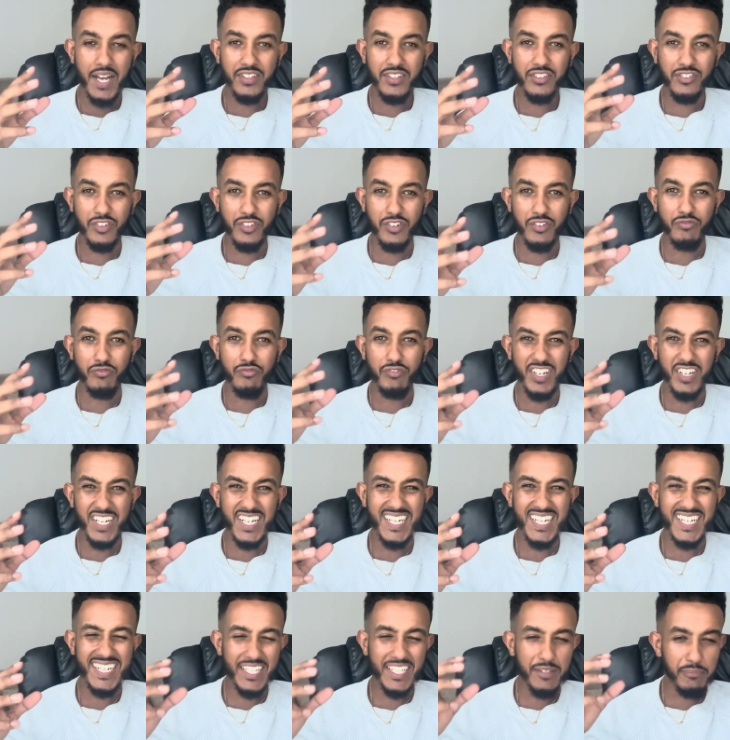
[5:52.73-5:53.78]
didn't
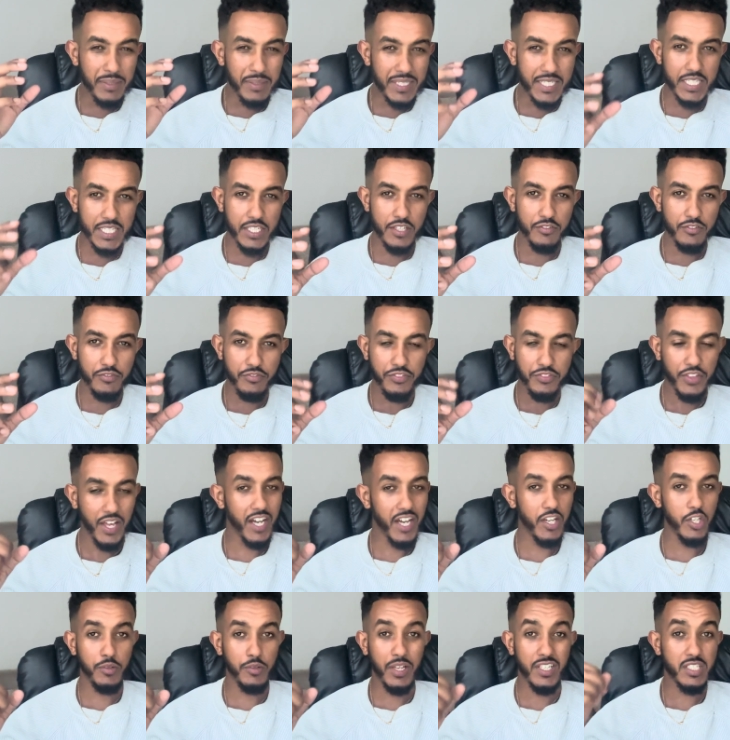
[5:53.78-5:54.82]
really believe that I
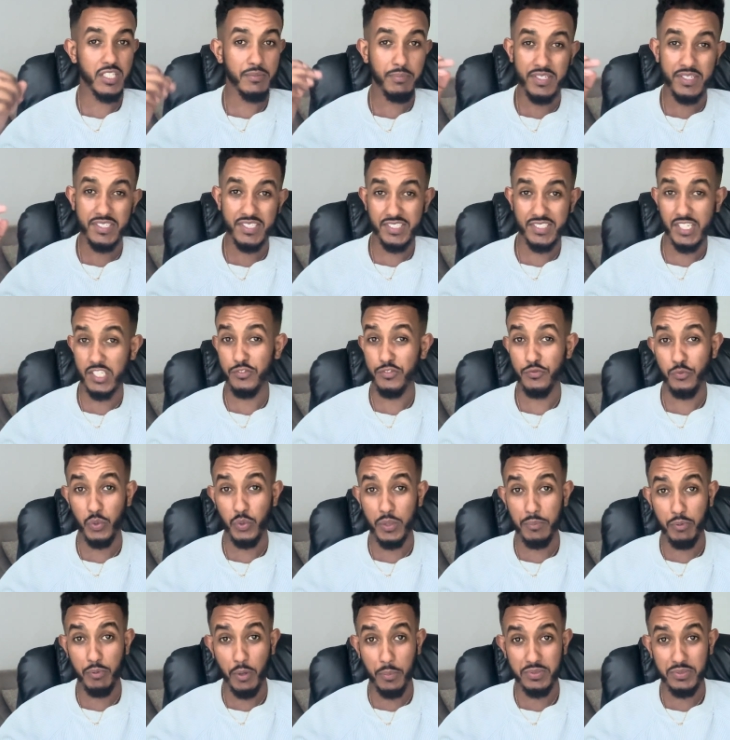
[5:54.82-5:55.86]
could actually be successful in
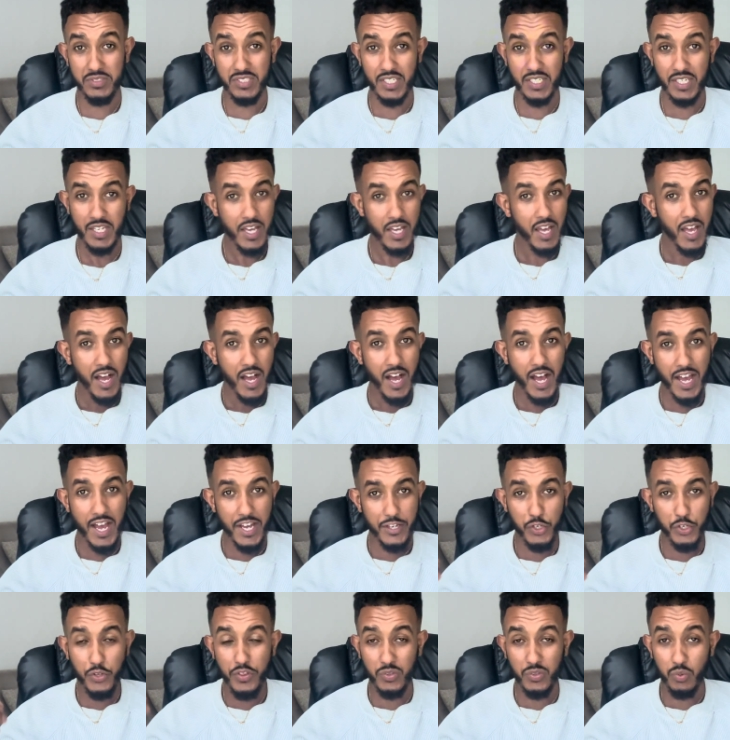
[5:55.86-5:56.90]
property. I
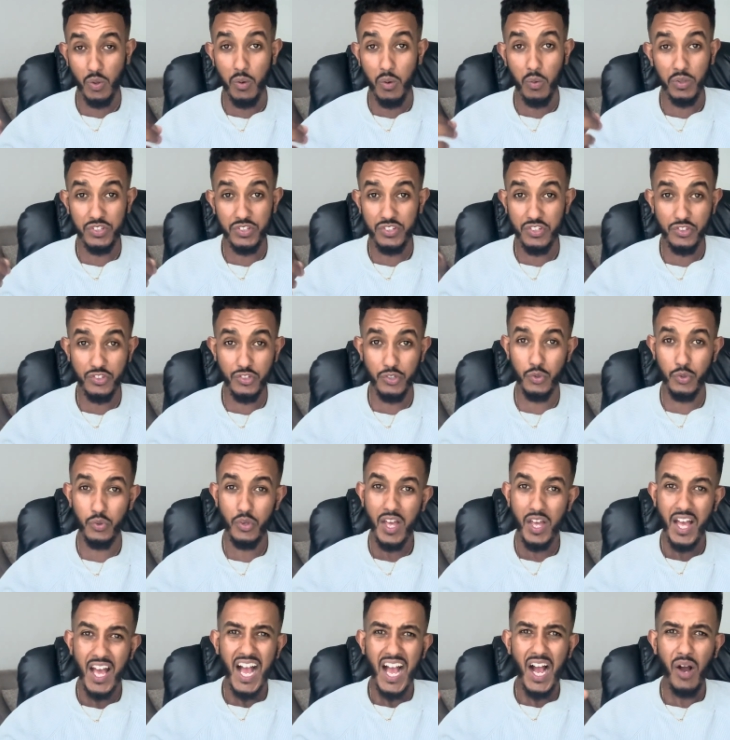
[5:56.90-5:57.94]
knew that's what I wanted to do.
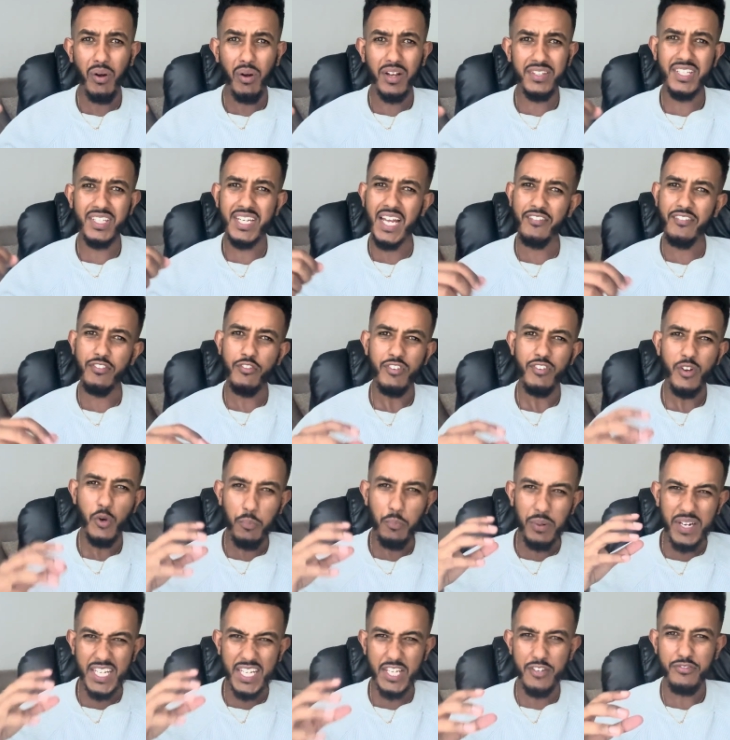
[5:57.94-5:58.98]
However, I didn't have the real
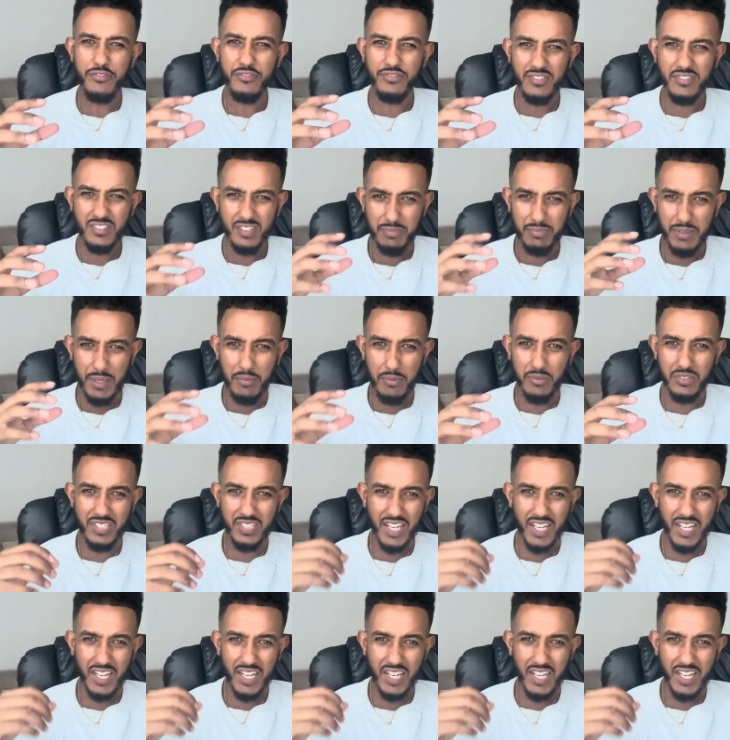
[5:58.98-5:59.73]
belief to be able to